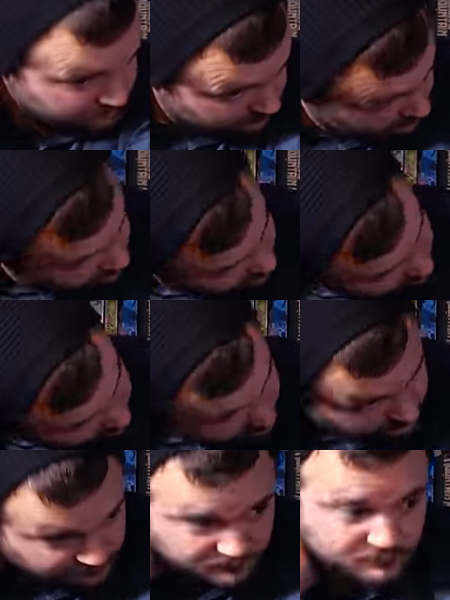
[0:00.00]

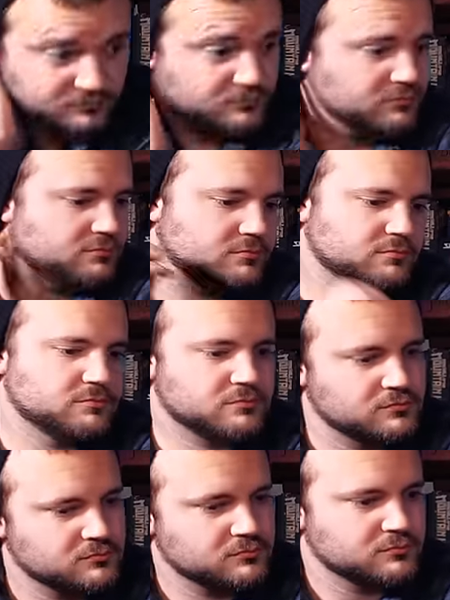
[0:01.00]

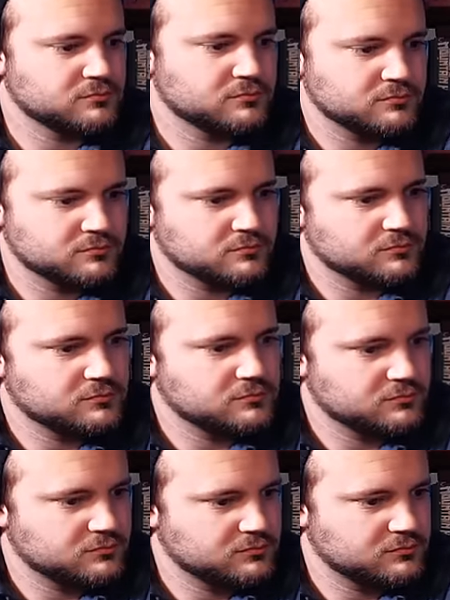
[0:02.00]

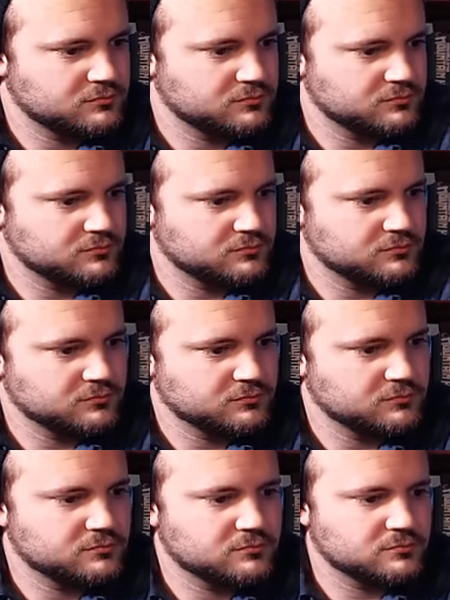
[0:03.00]

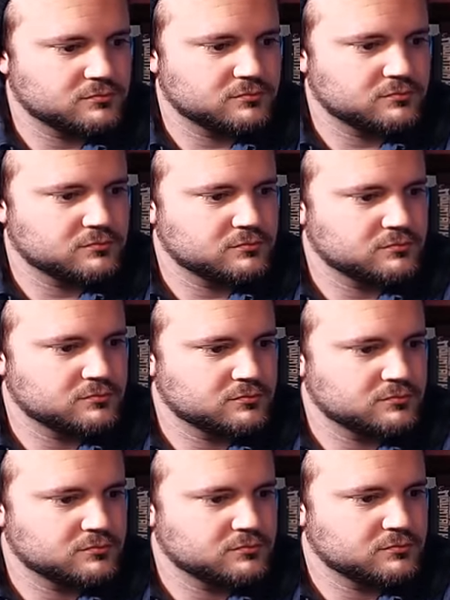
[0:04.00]

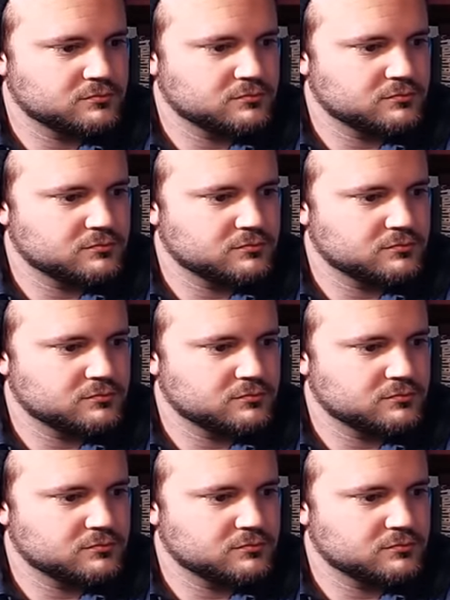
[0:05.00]
[no speech]